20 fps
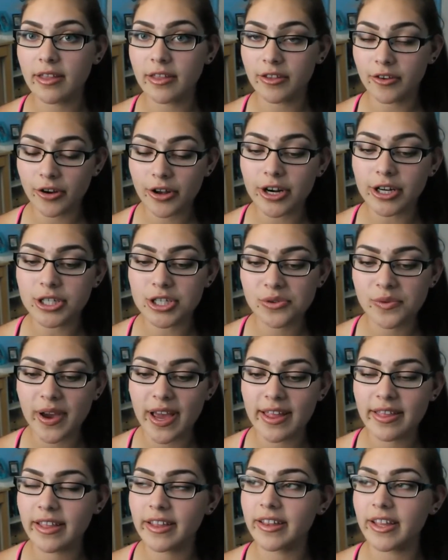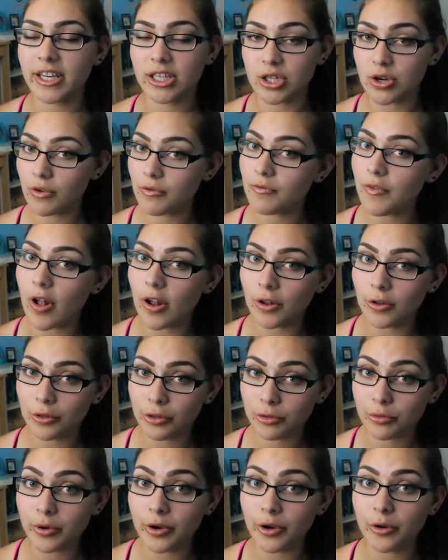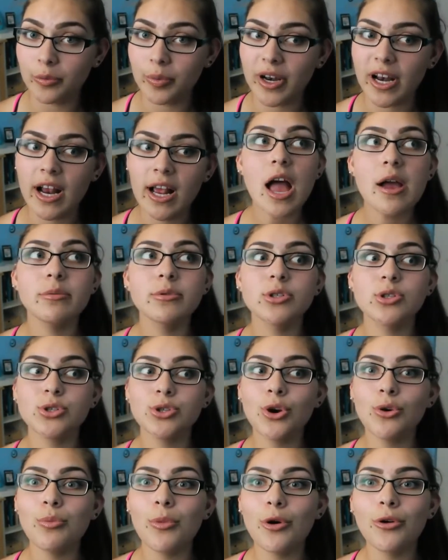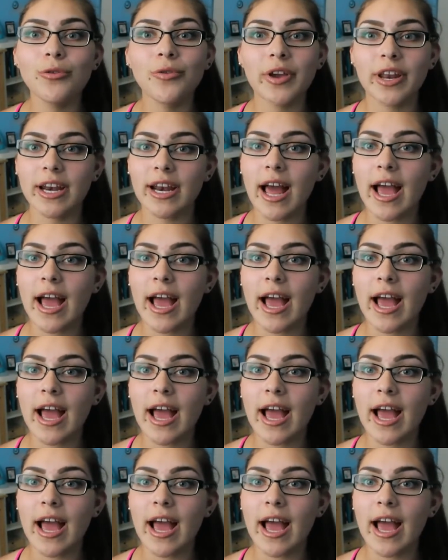that they're gonna do it and then they don't follow through, but I was so motivated.